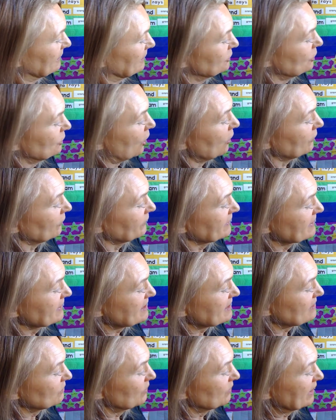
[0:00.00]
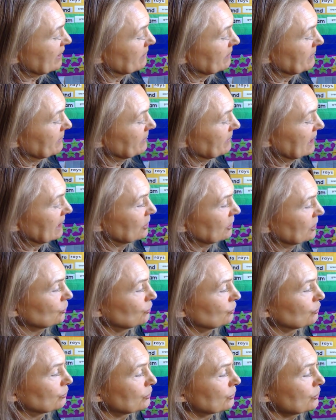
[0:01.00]
Dolphins swim
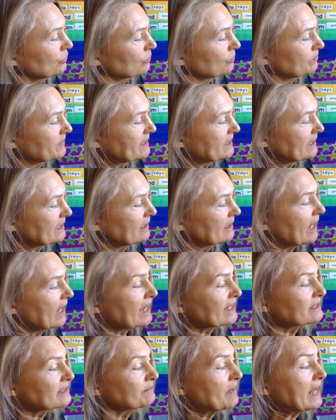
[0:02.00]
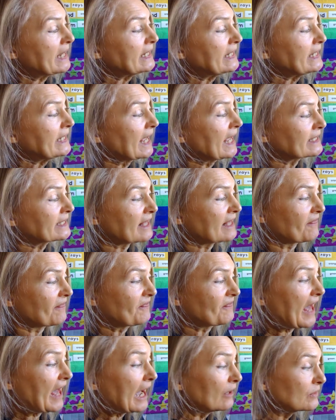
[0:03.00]
in groups. As many as a
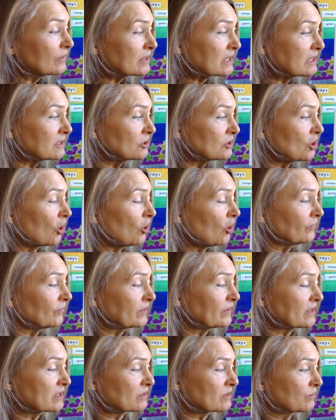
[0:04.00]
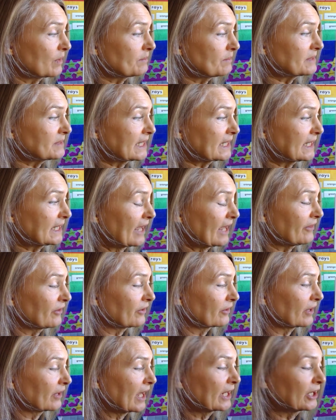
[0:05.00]
thousand dolphins swim
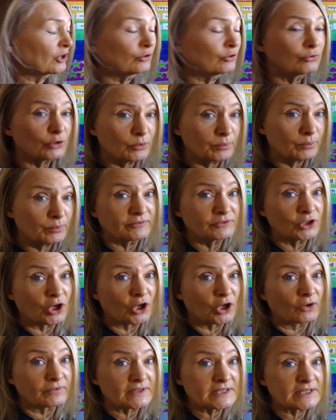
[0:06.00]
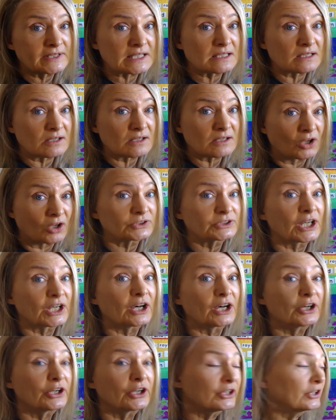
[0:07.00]
together, and a group of dolphins is called
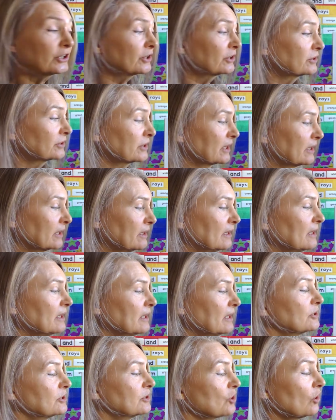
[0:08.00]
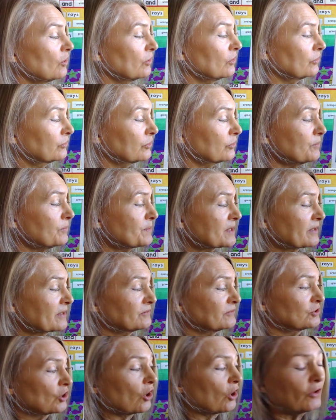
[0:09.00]
a herd. Do- groups
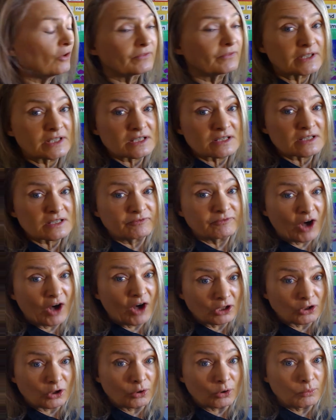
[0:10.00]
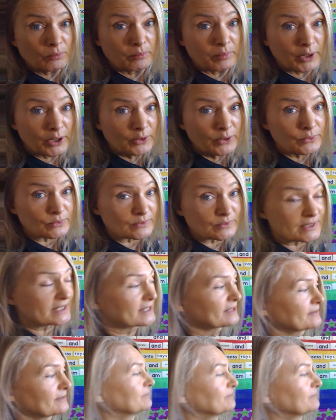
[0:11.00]
of dolphins follow boats.